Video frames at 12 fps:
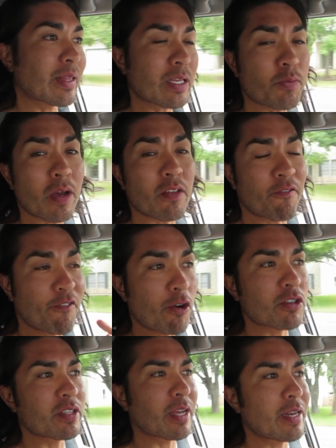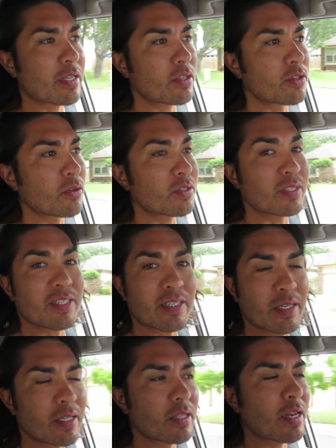That's probably the first thing I need to do since
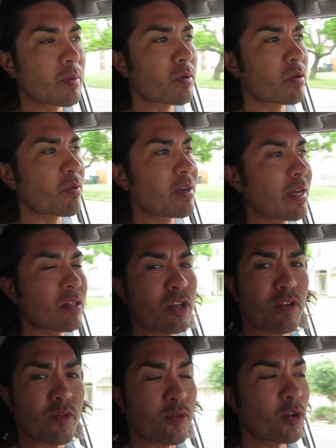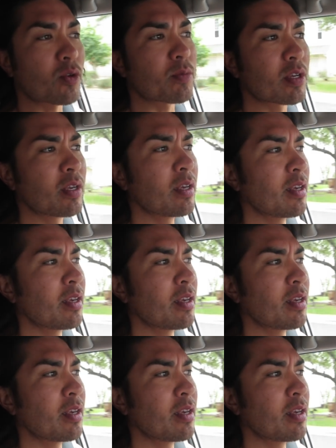he's in the neighborhood right now, confirmed,